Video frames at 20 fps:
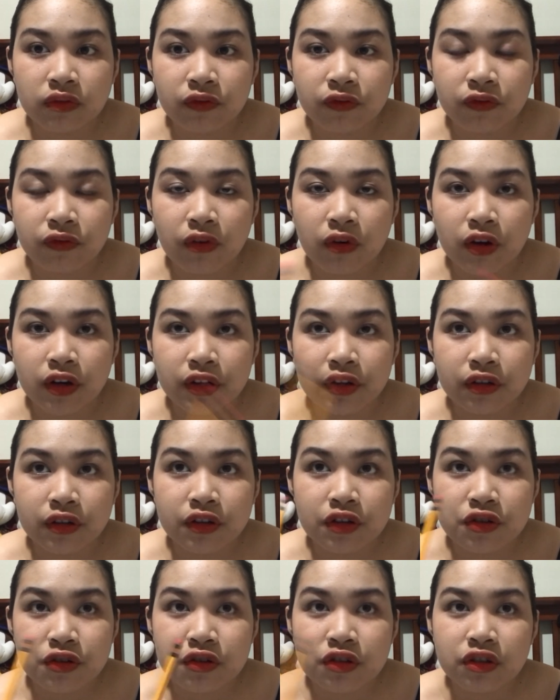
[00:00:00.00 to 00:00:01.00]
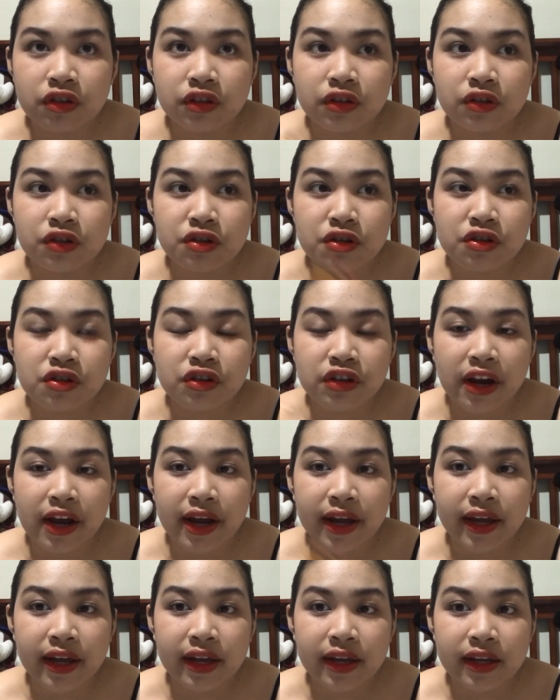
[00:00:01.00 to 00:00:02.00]
for your, you should
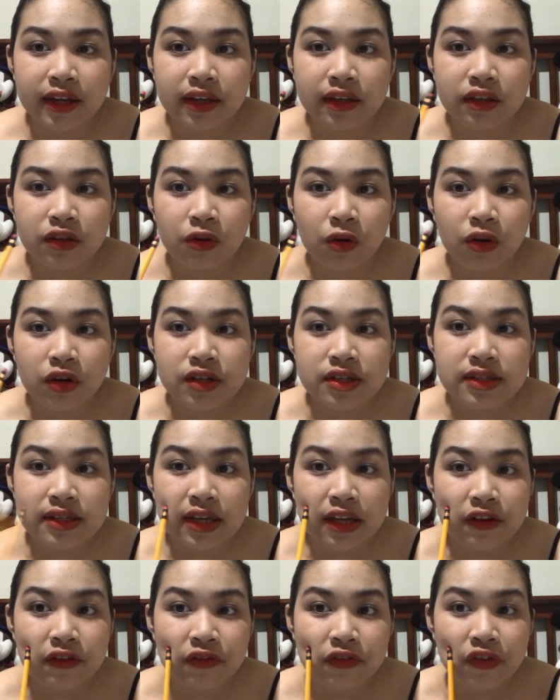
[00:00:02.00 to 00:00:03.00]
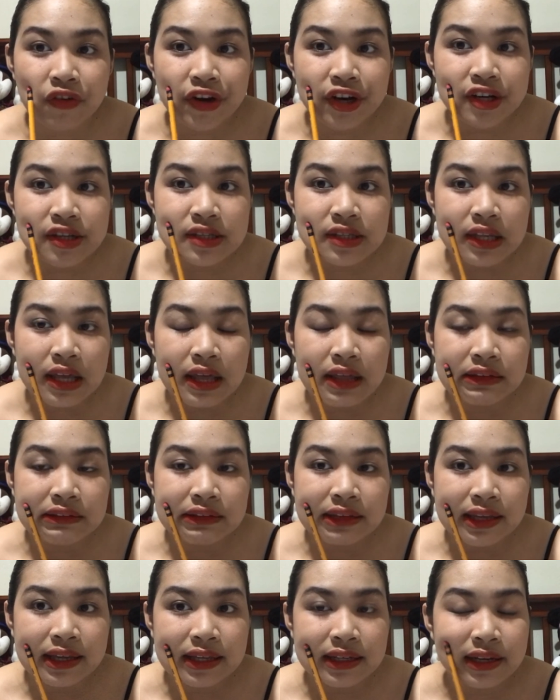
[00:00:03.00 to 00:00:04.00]
dry your skin first, and
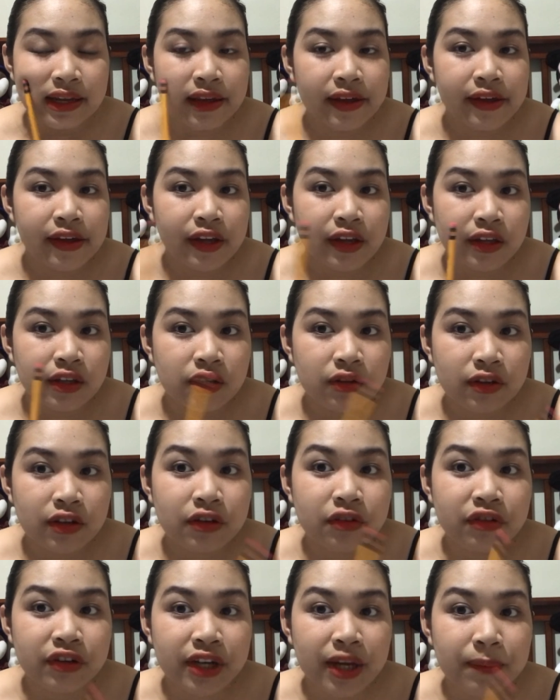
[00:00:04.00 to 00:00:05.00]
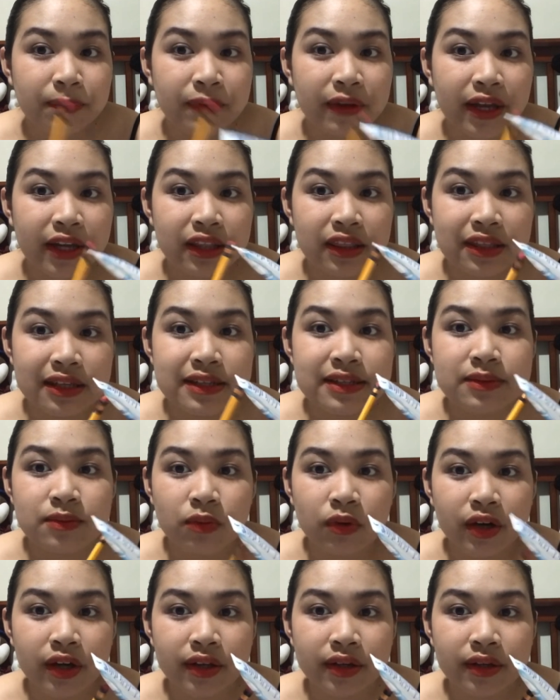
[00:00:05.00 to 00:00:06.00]
then you can reapply this
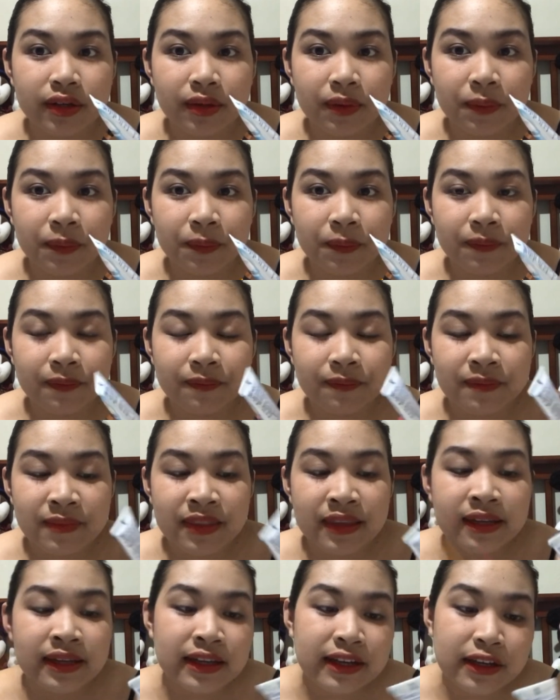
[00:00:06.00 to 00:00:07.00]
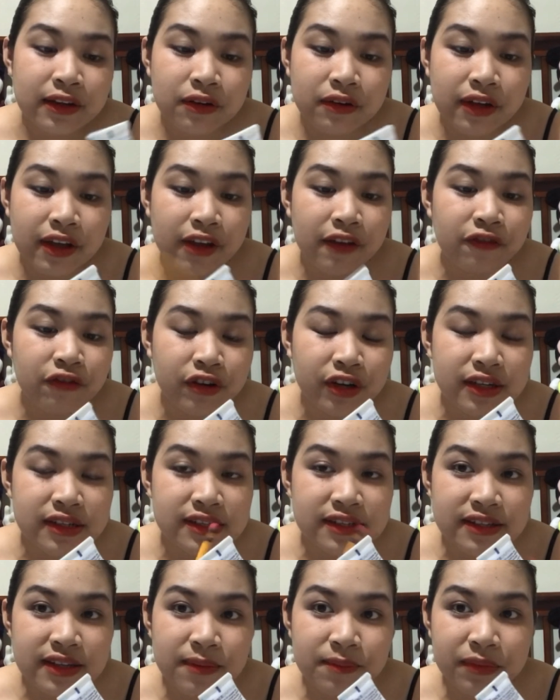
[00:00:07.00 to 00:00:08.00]
one. However, in
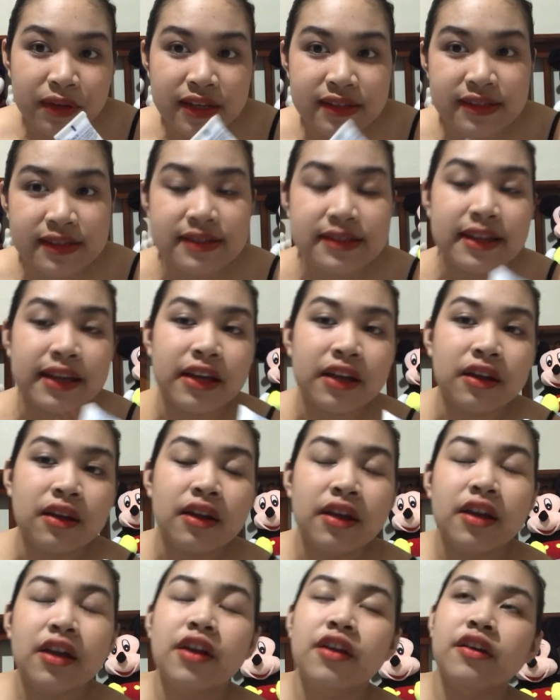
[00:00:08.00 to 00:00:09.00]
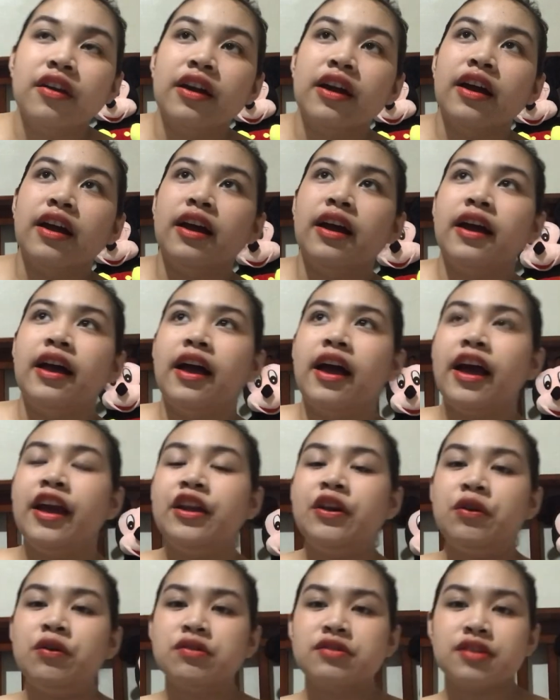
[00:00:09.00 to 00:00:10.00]
some cases, like I
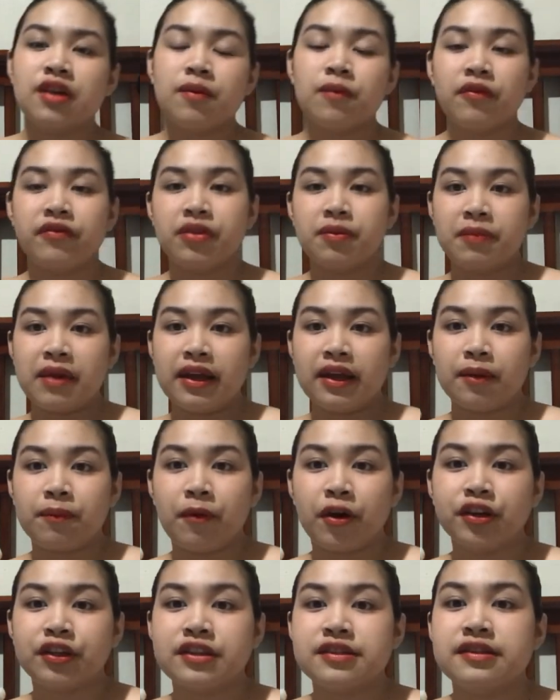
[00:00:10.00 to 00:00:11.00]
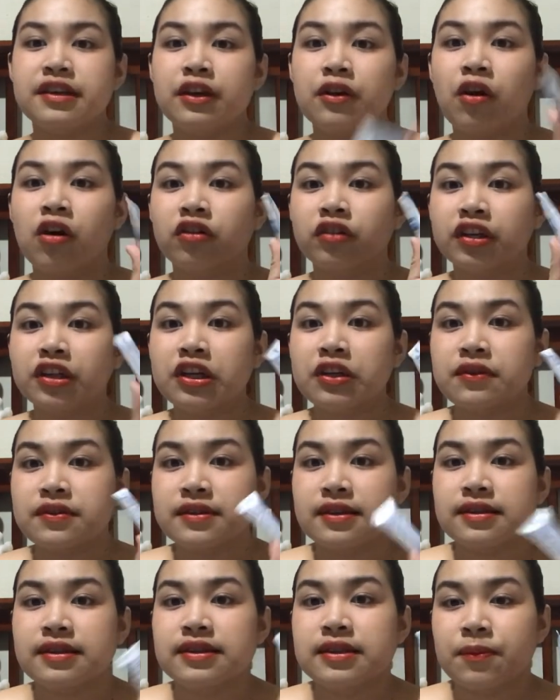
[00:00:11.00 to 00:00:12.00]
know some of the makeup artists, they already use
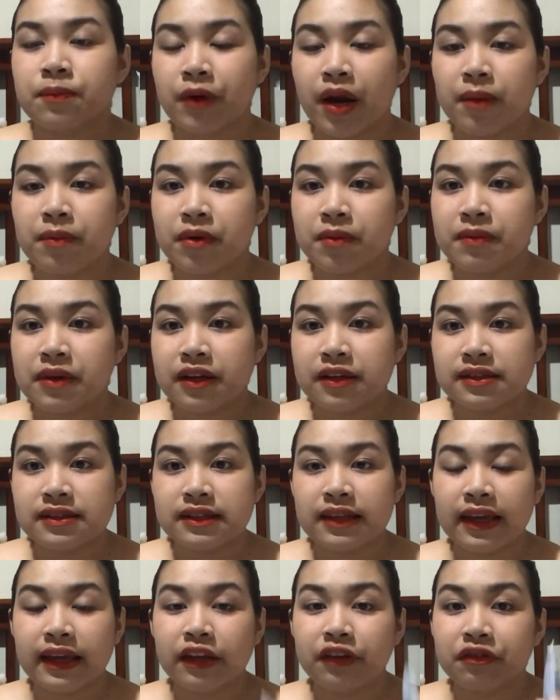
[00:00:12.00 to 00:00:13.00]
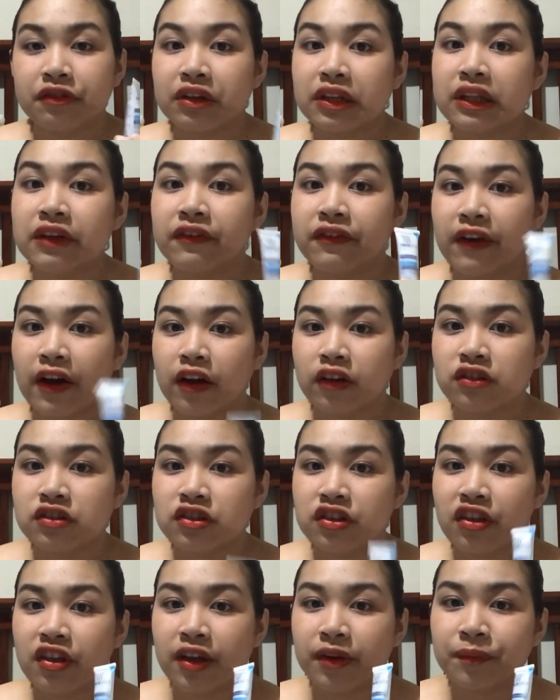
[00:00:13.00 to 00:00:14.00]
this as a primer because they can really vouch
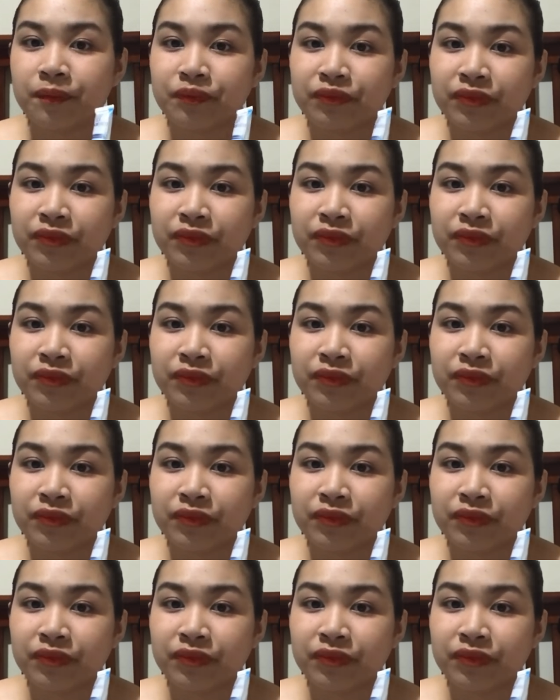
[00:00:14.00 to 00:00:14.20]
that